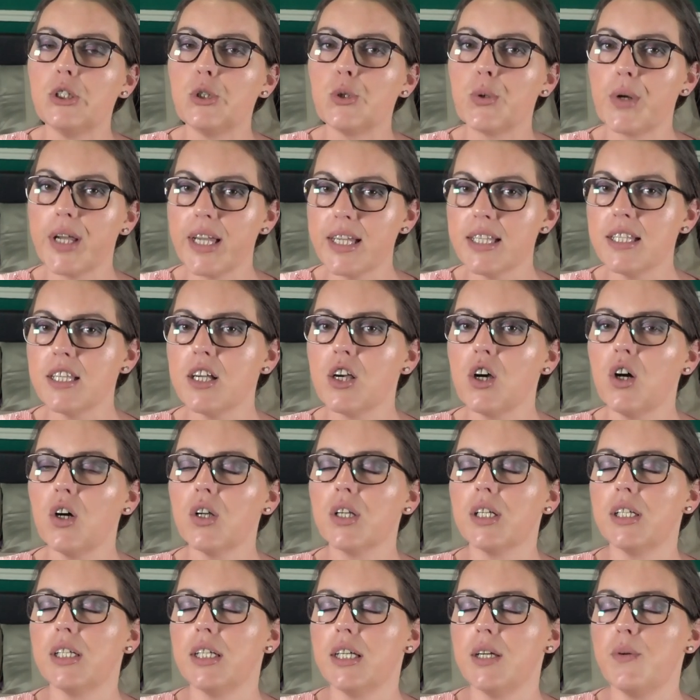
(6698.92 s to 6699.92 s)
Tracy
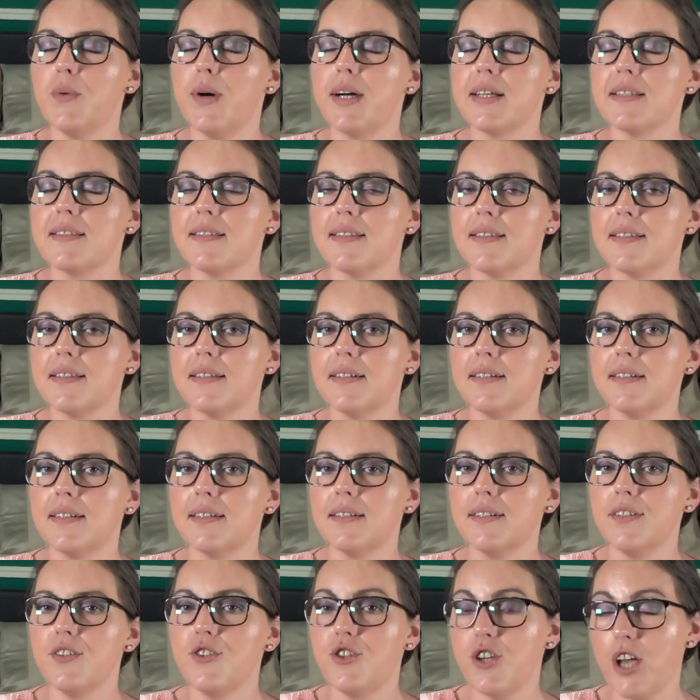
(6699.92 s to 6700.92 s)
Connolly was
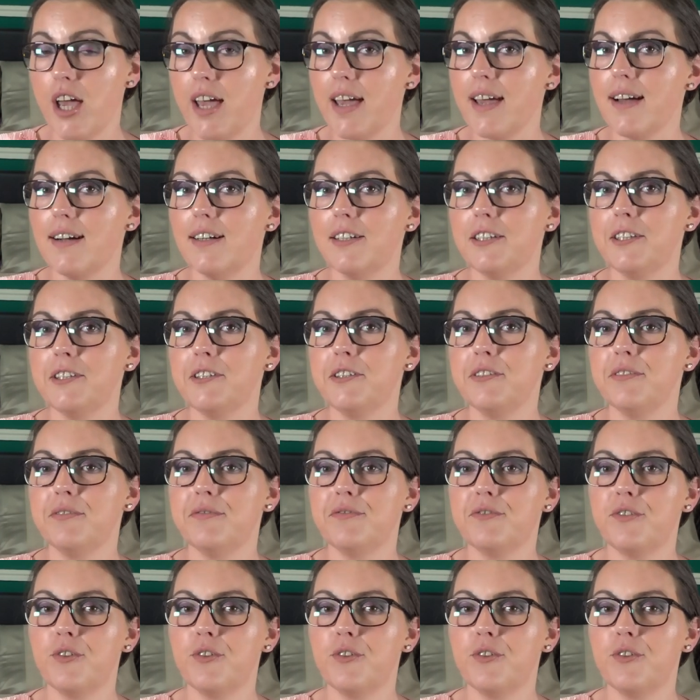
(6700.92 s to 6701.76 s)
jailed